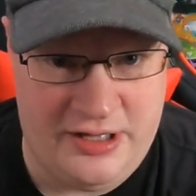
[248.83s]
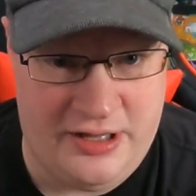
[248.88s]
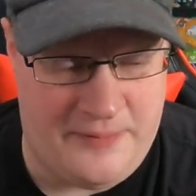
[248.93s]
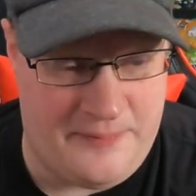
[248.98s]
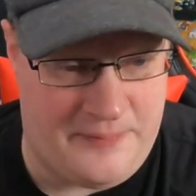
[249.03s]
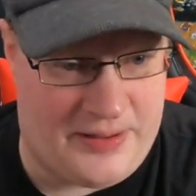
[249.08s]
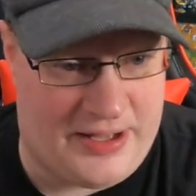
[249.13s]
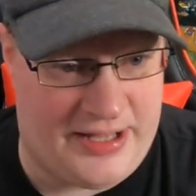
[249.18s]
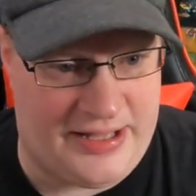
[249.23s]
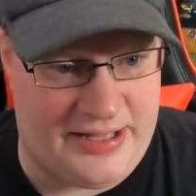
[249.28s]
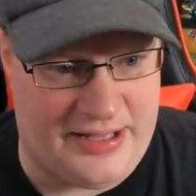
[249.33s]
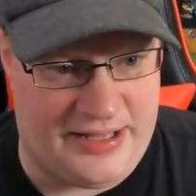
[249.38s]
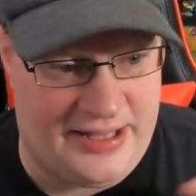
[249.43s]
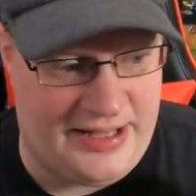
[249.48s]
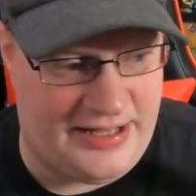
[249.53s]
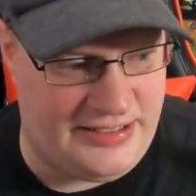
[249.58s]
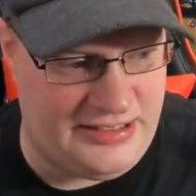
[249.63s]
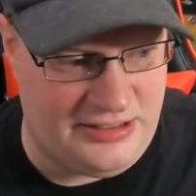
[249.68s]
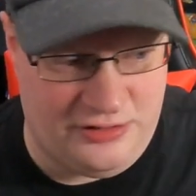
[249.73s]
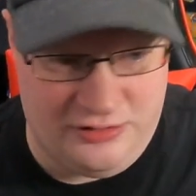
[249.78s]
by
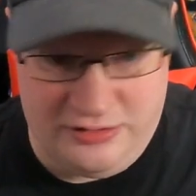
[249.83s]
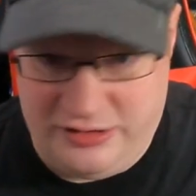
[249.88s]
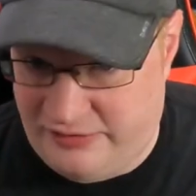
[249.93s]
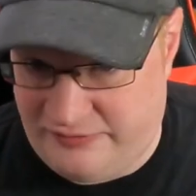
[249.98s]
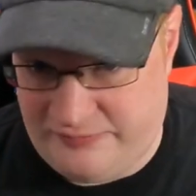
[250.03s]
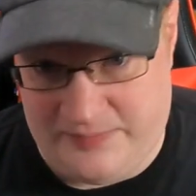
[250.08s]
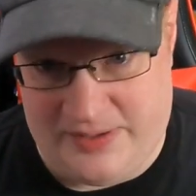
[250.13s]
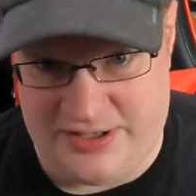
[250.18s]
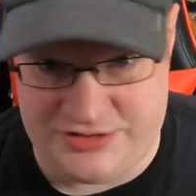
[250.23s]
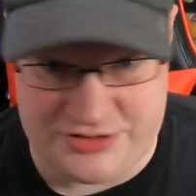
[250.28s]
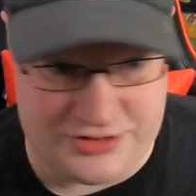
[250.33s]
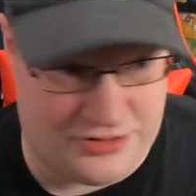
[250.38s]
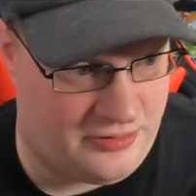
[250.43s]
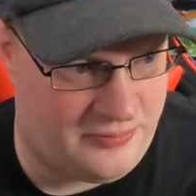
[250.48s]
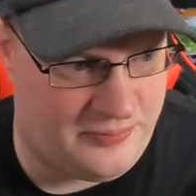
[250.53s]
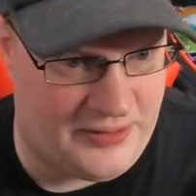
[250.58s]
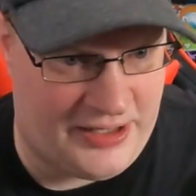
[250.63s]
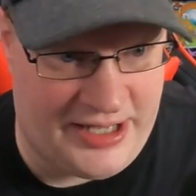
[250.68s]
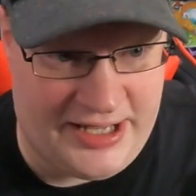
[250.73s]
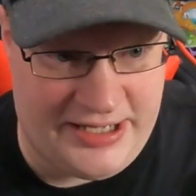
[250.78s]
any unit of measure,
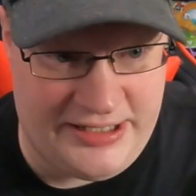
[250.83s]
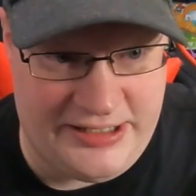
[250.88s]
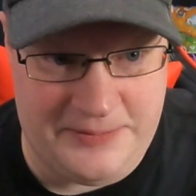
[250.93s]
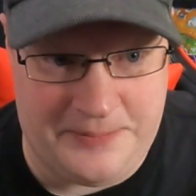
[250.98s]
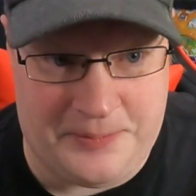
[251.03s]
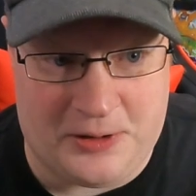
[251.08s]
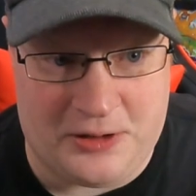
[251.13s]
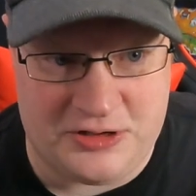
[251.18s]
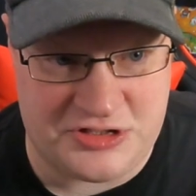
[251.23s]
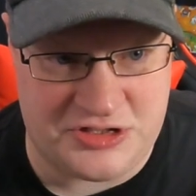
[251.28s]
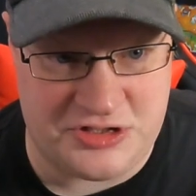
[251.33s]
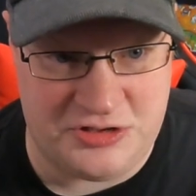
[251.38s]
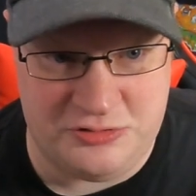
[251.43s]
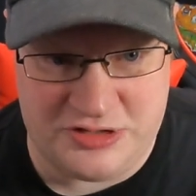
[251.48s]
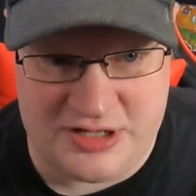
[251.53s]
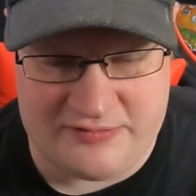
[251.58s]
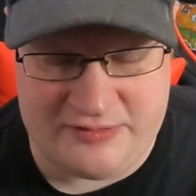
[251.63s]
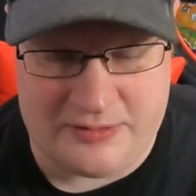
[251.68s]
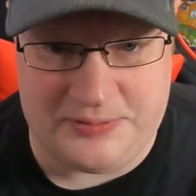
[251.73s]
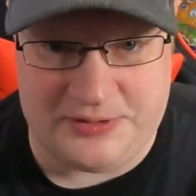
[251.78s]
by any person who's
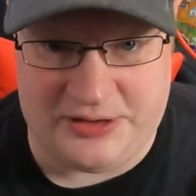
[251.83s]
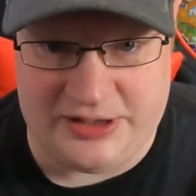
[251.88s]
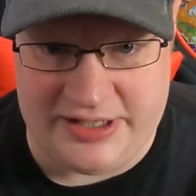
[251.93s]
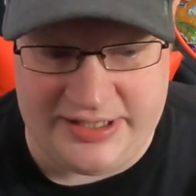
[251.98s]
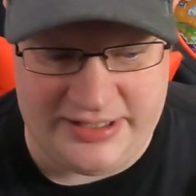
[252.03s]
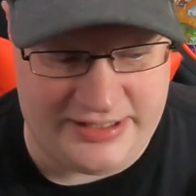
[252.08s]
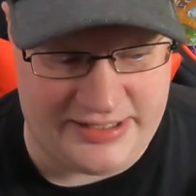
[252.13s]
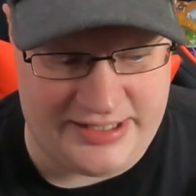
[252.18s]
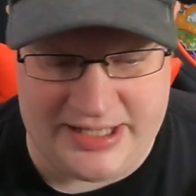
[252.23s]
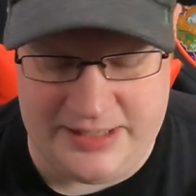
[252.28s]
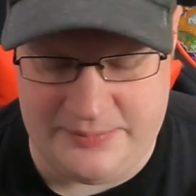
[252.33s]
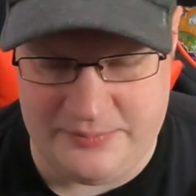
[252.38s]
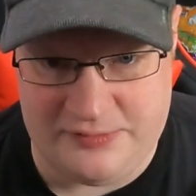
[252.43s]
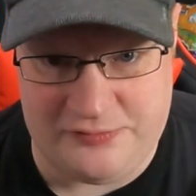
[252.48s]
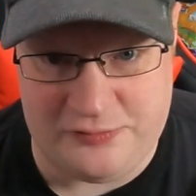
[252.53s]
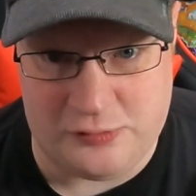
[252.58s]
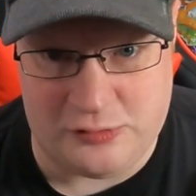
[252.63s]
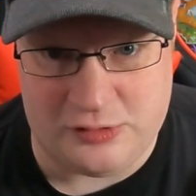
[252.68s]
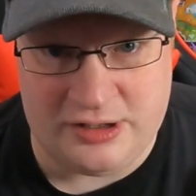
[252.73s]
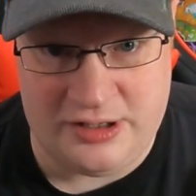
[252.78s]
ever played a game
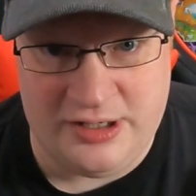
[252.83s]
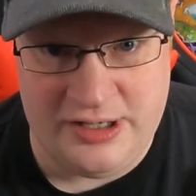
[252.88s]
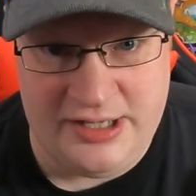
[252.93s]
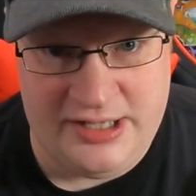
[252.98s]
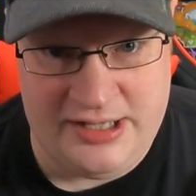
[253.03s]
before,